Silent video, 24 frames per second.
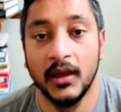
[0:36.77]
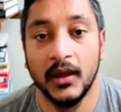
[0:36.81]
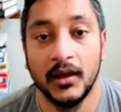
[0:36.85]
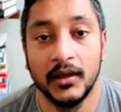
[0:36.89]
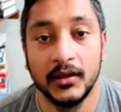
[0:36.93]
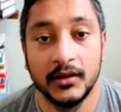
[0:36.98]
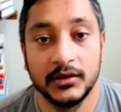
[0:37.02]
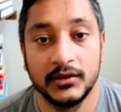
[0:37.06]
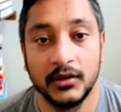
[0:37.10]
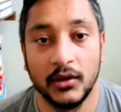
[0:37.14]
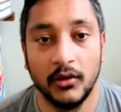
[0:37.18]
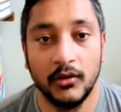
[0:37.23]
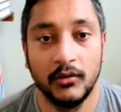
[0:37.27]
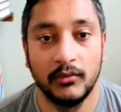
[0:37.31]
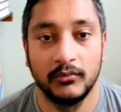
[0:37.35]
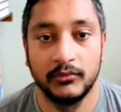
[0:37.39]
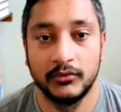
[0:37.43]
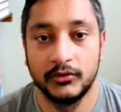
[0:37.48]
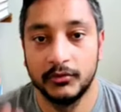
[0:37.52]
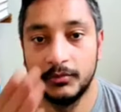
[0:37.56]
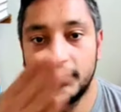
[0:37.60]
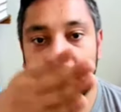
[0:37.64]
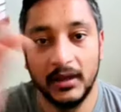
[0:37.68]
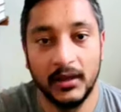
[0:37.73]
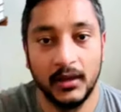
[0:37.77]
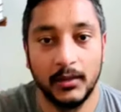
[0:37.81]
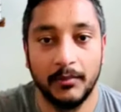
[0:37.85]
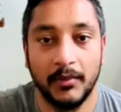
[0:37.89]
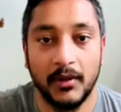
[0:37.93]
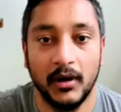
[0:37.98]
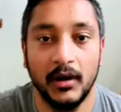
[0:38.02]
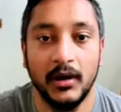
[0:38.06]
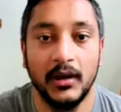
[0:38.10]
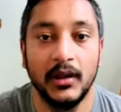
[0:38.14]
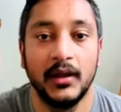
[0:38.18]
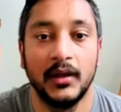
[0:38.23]
So to break it
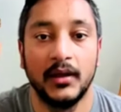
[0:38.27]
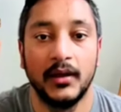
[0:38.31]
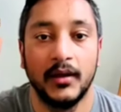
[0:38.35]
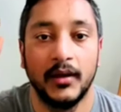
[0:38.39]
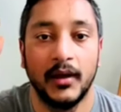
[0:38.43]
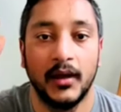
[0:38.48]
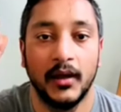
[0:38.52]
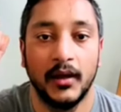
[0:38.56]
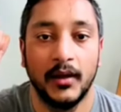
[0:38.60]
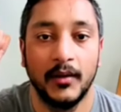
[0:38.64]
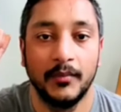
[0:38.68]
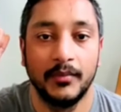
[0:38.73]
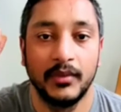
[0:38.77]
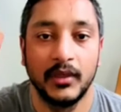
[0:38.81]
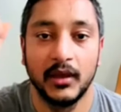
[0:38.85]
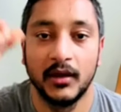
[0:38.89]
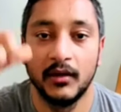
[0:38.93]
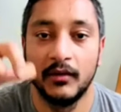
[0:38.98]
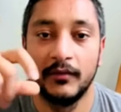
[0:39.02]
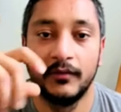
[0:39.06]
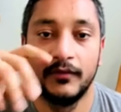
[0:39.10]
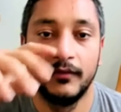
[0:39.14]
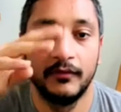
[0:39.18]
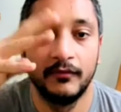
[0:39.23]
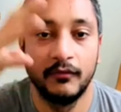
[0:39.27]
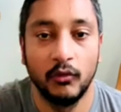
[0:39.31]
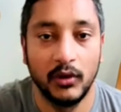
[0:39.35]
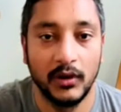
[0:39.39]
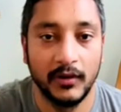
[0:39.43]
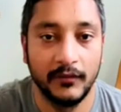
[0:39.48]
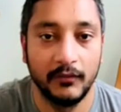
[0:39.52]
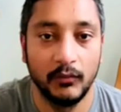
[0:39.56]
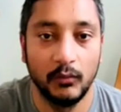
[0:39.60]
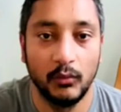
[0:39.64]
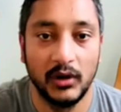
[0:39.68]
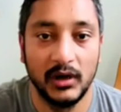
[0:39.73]
apart, think of 4
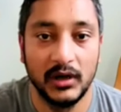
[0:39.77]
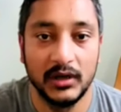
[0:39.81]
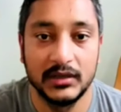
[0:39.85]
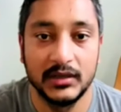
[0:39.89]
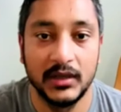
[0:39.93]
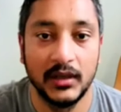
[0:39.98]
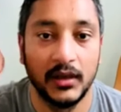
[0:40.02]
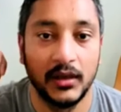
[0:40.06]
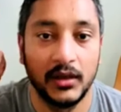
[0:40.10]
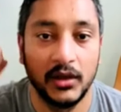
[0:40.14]
different words.